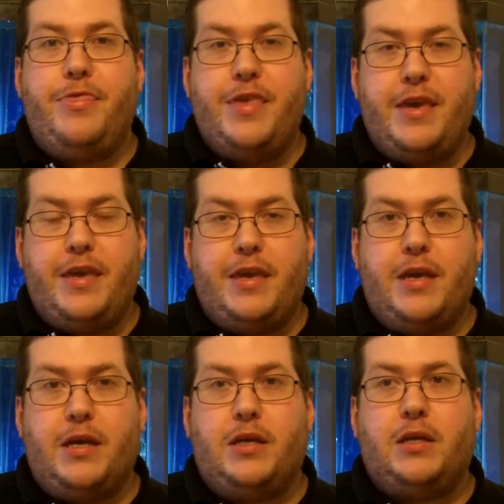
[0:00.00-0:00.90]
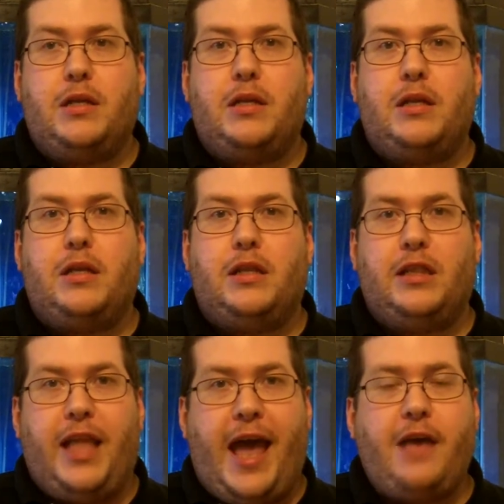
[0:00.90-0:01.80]
The
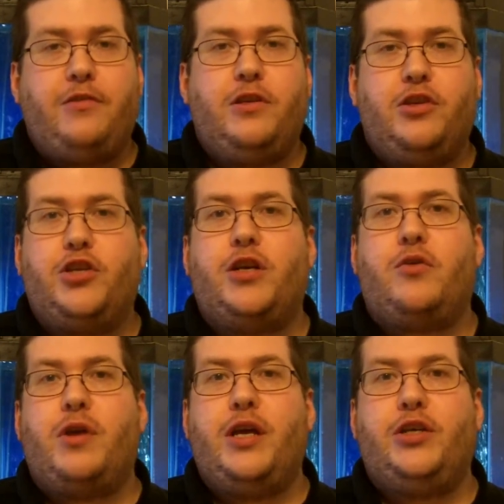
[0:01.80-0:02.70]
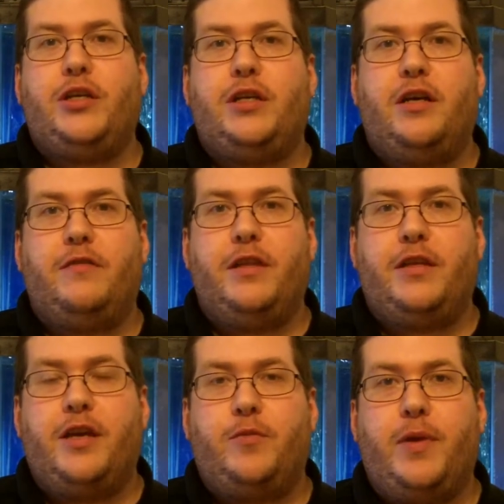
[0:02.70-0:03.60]
last generation of the
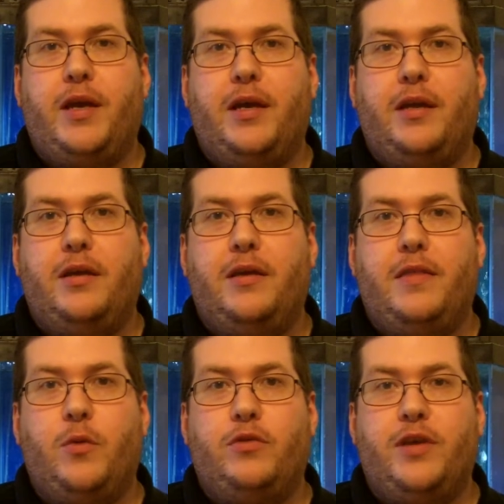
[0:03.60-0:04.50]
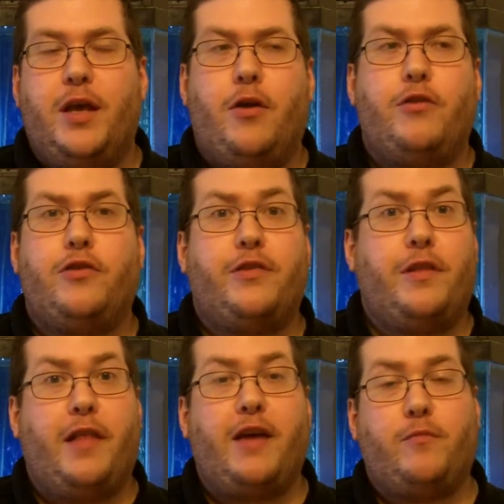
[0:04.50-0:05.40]
touchpad that was sent out, or I should say
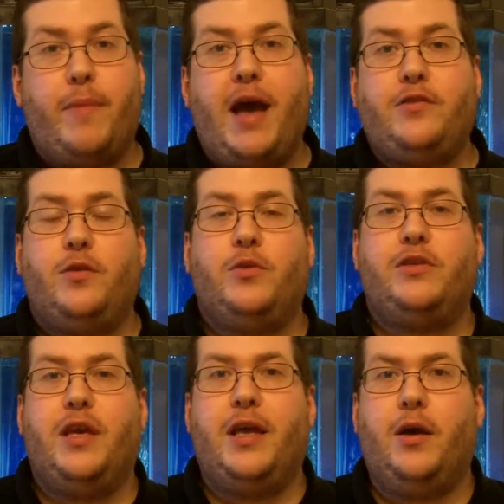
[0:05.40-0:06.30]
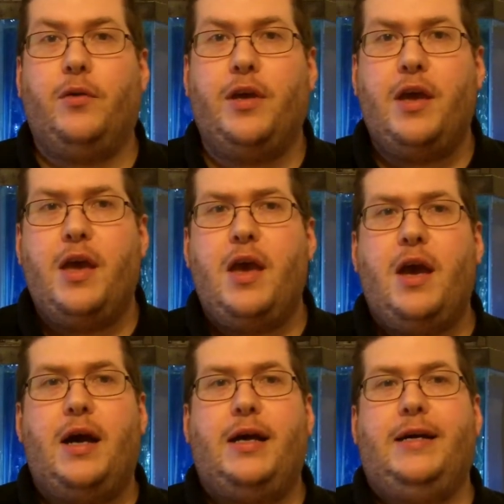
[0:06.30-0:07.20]
the last batch that was sent out,
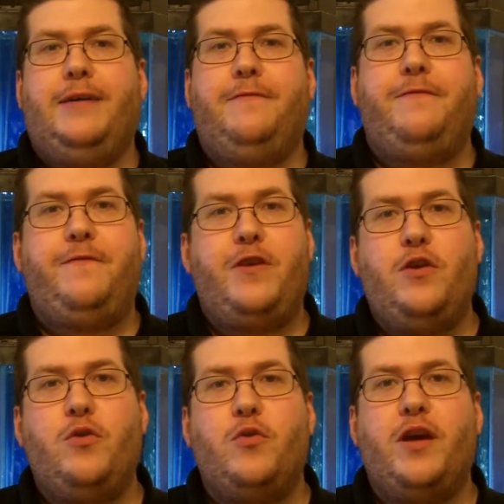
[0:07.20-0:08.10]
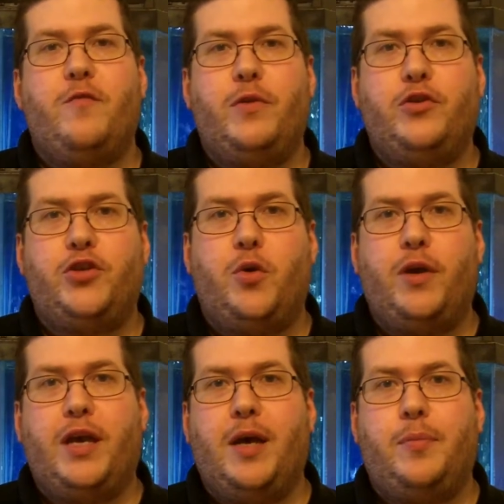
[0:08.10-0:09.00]
a few have been
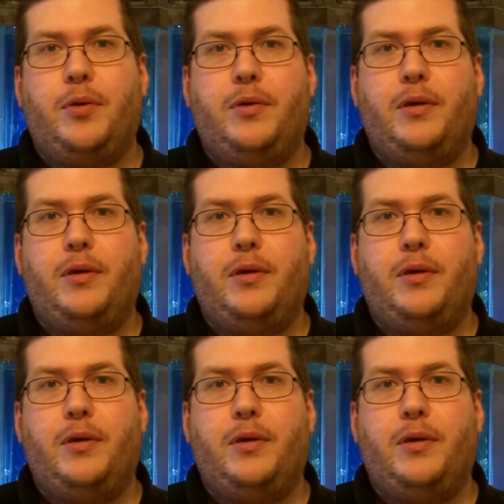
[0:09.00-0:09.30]
showing up.